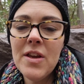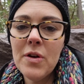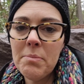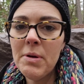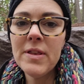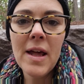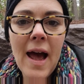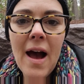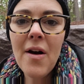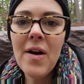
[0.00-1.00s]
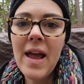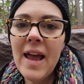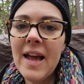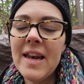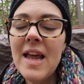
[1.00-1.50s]
You can put that out
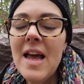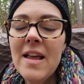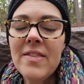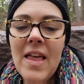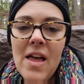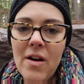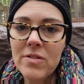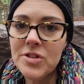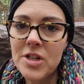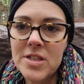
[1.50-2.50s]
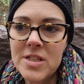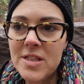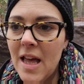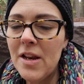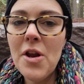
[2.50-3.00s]
and they
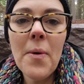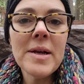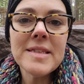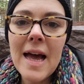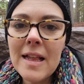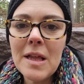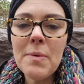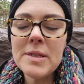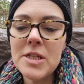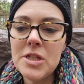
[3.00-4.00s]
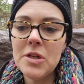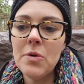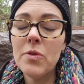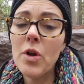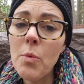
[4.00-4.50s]
know exactly what to
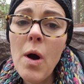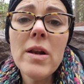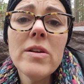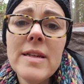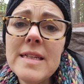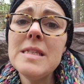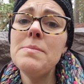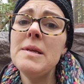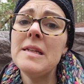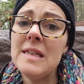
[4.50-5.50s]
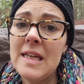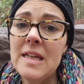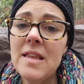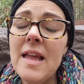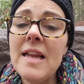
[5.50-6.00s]
do. Their water needs to be
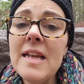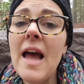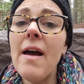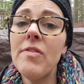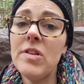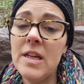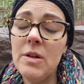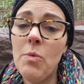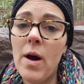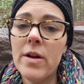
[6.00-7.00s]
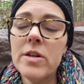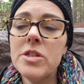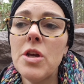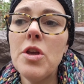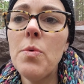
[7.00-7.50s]
clean. They need to have clean water.
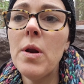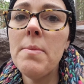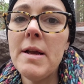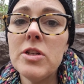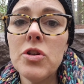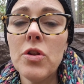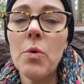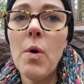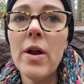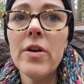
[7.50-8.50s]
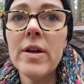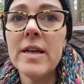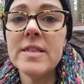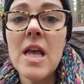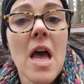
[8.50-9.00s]
So you want to make sure their water is